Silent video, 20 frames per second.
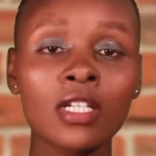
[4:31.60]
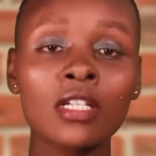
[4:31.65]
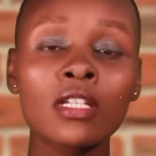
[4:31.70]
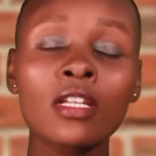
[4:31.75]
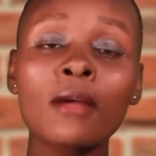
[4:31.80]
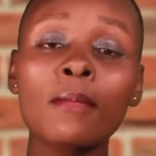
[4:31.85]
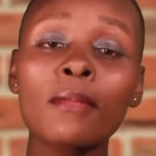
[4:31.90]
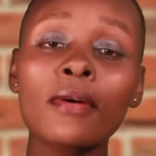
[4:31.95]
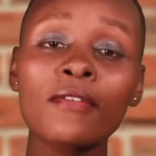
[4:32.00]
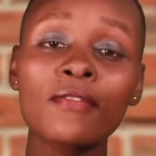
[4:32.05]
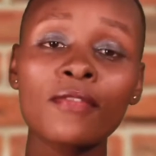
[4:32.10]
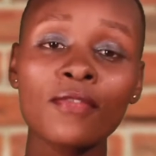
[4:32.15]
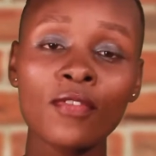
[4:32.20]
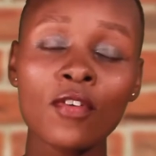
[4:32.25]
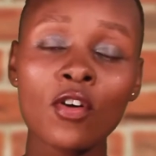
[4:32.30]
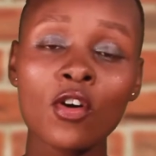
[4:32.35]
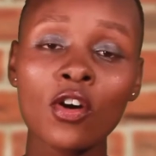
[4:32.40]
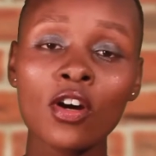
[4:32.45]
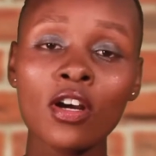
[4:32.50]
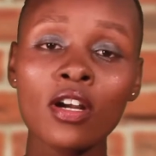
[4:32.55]
Number
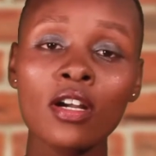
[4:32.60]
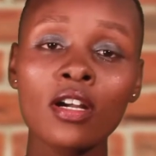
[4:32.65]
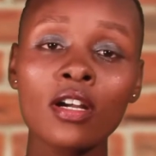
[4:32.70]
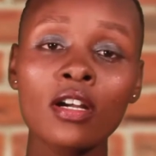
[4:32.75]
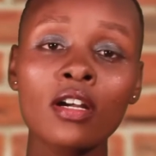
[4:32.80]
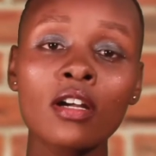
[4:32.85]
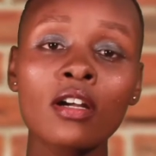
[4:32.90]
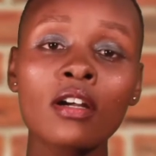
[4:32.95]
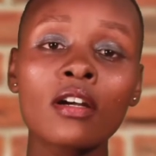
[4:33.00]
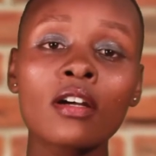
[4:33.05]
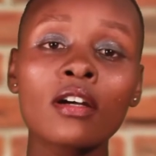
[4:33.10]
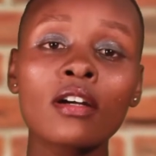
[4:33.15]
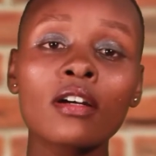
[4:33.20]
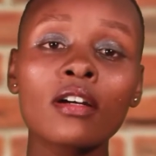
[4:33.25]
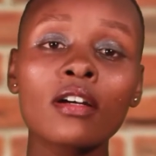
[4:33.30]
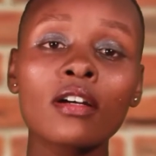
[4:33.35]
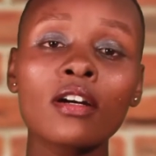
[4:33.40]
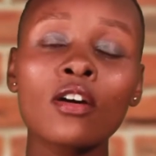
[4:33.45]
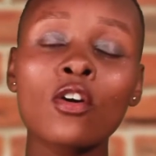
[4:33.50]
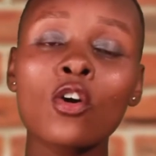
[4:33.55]
four,
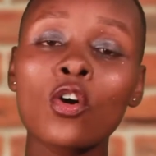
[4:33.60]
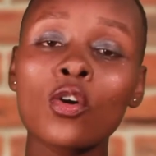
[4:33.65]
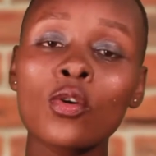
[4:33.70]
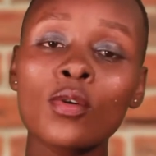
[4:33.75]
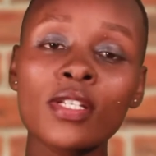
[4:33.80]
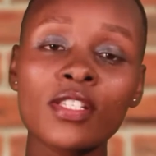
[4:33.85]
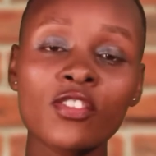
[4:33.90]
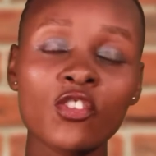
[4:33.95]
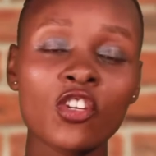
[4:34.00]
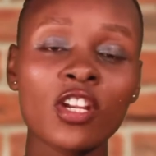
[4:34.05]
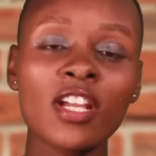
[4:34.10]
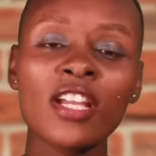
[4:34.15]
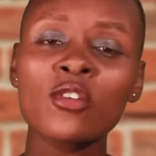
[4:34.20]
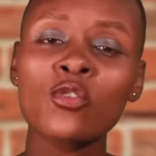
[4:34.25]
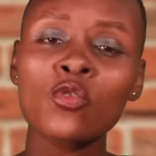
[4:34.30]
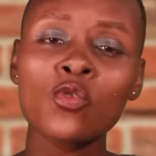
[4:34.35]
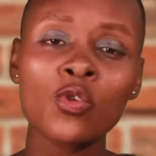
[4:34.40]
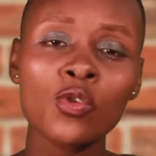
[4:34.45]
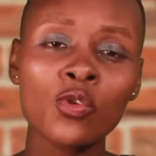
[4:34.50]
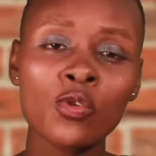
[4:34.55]
always try
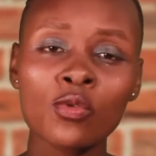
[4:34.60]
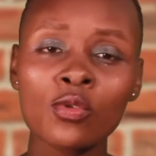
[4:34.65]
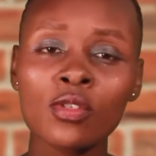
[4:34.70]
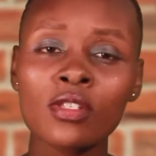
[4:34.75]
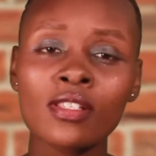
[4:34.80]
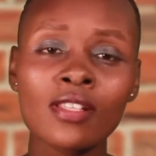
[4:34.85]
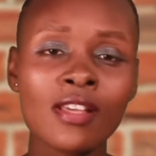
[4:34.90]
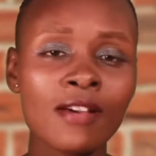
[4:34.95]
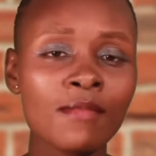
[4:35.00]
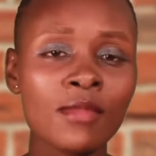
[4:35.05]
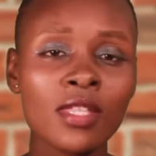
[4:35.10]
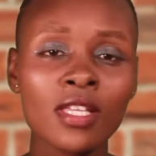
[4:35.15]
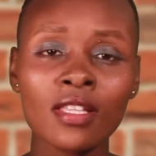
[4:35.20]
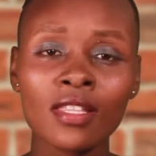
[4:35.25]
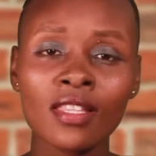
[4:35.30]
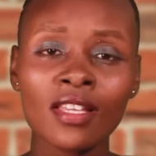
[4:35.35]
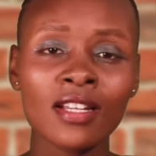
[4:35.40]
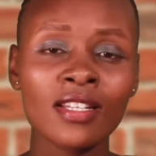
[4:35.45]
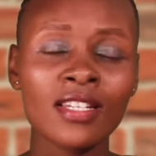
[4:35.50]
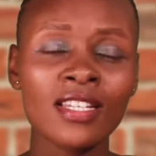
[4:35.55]
to use something
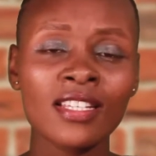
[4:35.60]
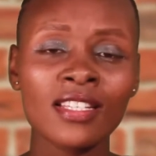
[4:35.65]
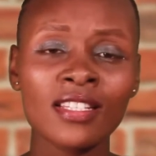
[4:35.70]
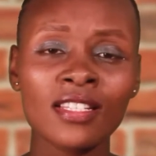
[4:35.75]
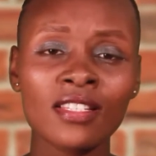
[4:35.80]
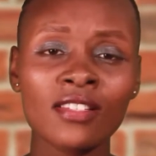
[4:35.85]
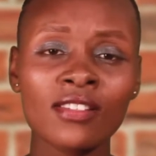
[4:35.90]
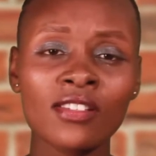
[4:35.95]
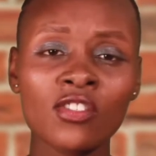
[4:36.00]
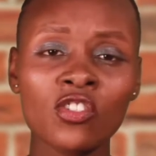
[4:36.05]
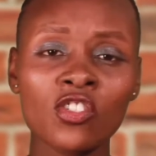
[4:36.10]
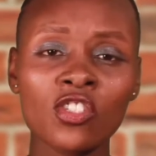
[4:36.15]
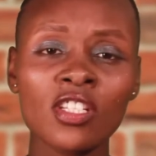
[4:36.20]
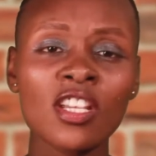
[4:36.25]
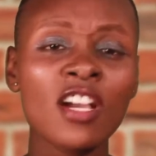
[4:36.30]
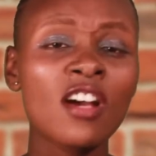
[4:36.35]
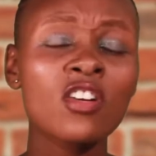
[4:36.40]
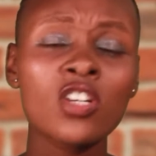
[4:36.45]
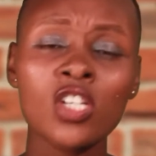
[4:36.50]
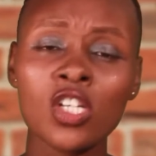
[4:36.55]
that is
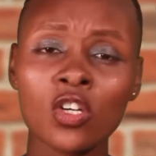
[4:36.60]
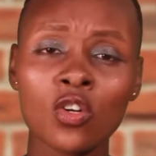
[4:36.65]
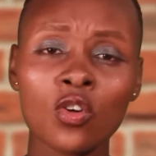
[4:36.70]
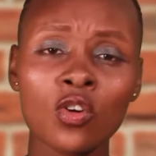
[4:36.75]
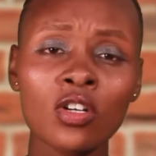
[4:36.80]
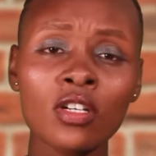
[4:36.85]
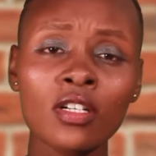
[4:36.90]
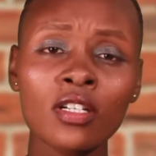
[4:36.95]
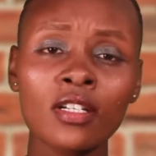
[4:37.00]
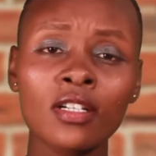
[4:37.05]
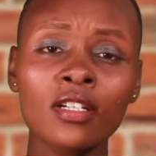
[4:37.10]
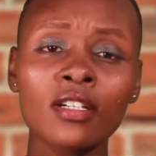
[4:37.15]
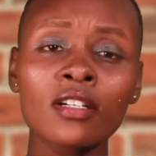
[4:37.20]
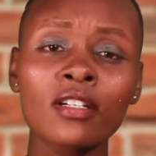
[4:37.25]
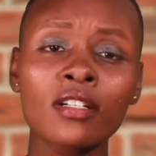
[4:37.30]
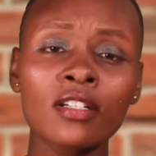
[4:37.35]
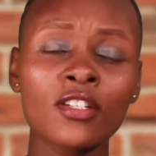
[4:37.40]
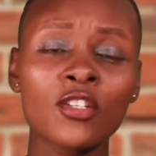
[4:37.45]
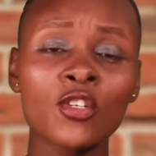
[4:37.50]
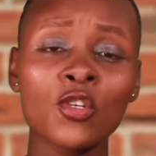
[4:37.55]
child lock
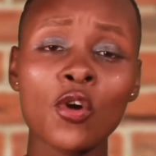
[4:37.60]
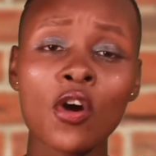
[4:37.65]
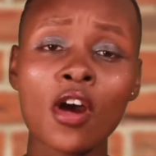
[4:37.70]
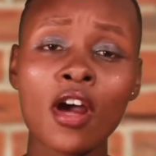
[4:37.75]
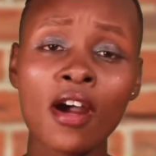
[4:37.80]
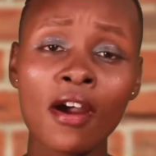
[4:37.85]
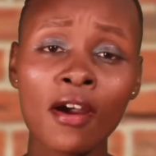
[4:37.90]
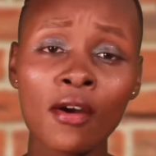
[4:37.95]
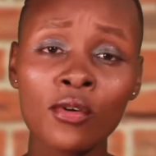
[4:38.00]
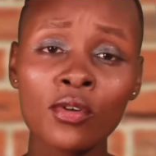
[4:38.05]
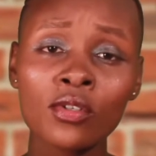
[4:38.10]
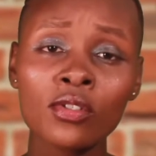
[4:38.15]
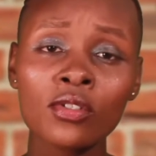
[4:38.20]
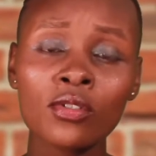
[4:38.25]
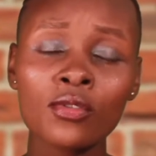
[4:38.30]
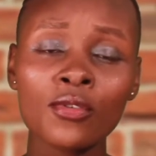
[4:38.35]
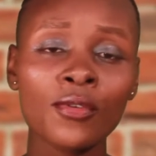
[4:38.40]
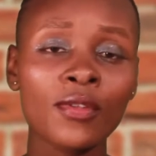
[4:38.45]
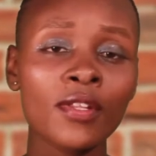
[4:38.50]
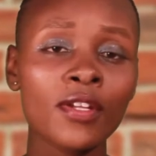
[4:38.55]
in your
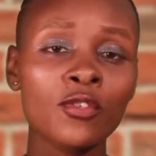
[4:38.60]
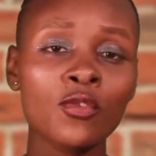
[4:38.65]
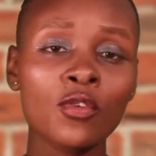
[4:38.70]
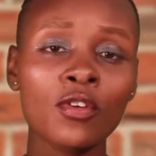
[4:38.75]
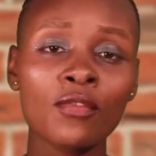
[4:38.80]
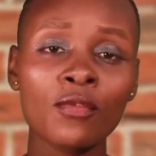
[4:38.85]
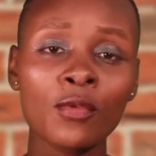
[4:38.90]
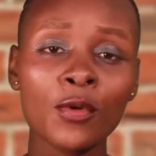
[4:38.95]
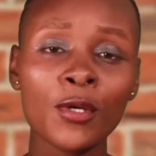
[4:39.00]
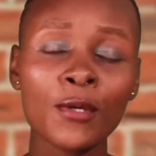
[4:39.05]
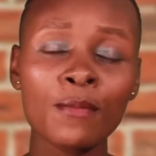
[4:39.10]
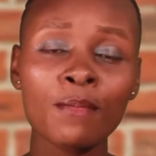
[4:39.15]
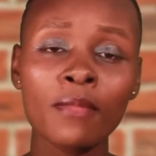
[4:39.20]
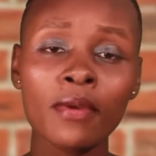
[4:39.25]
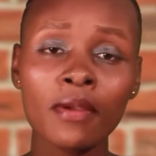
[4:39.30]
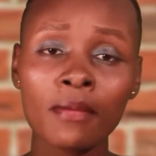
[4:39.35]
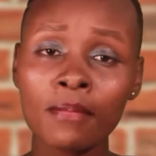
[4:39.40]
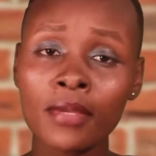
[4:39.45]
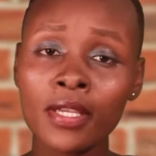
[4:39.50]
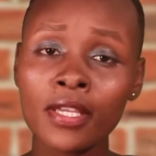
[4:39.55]
house so that you avoid
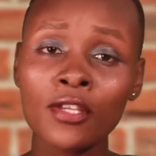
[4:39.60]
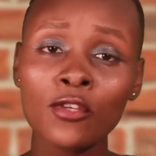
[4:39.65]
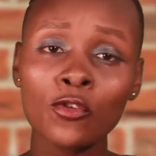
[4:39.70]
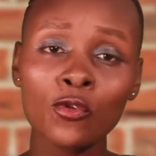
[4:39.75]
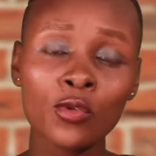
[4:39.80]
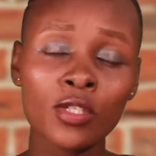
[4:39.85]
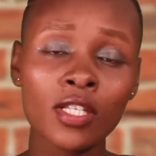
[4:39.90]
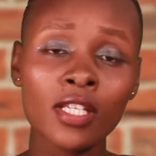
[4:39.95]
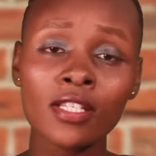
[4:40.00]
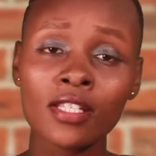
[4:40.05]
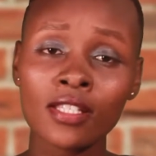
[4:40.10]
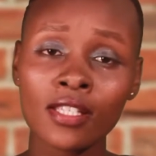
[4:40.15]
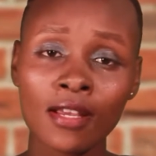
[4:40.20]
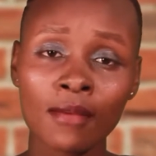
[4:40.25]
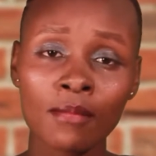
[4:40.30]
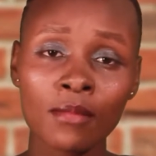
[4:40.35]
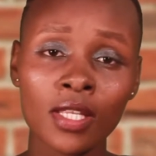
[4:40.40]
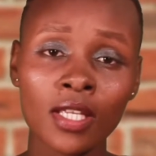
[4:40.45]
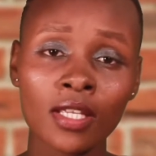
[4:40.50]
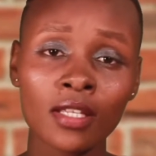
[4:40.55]
baby using
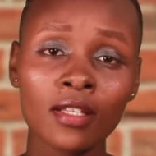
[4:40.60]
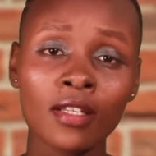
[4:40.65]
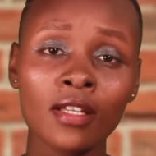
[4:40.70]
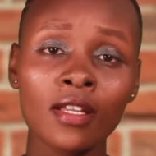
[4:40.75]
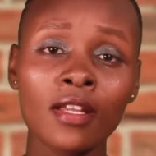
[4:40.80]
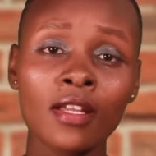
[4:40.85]
something